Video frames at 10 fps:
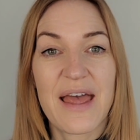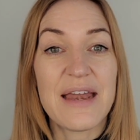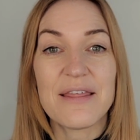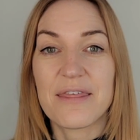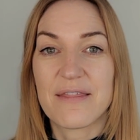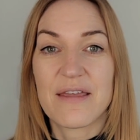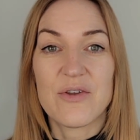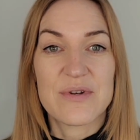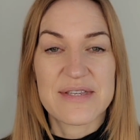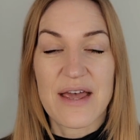anything that
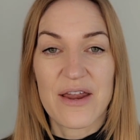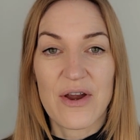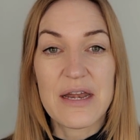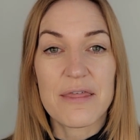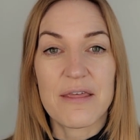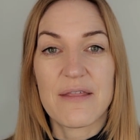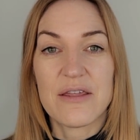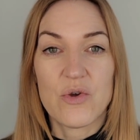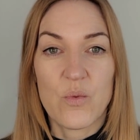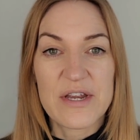you desire, anything that
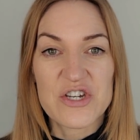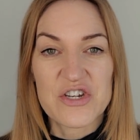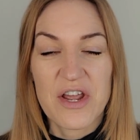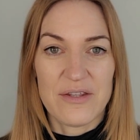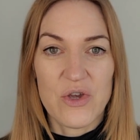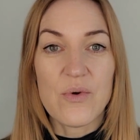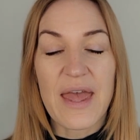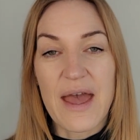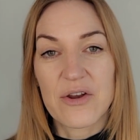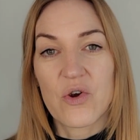you wish you
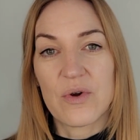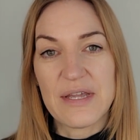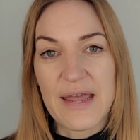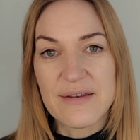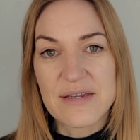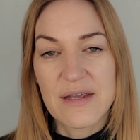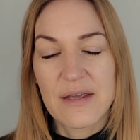can create